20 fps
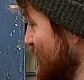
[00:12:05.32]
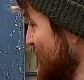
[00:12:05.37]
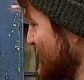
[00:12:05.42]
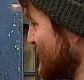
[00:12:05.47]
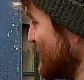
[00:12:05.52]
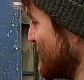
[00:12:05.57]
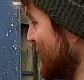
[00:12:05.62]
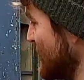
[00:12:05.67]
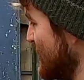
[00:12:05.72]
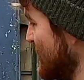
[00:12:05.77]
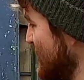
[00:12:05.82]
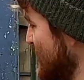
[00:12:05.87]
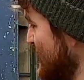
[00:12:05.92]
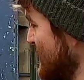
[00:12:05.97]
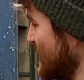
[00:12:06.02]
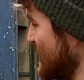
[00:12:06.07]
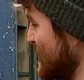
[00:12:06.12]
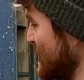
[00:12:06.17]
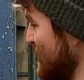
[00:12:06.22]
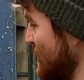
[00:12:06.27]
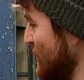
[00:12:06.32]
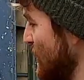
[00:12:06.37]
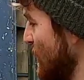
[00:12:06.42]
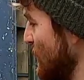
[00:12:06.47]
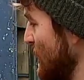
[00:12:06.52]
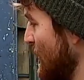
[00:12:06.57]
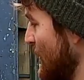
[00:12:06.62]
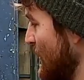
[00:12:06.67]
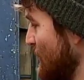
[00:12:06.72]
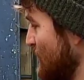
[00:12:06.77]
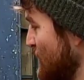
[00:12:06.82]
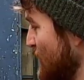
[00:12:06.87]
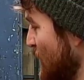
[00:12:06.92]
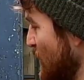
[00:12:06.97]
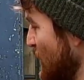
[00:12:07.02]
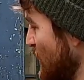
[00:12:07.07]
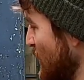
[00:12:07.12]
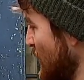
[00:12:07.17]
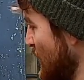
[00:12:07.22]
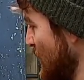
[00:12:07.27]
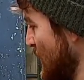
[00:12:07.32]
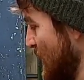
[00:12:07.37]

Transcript: that's good. Well behaved dog.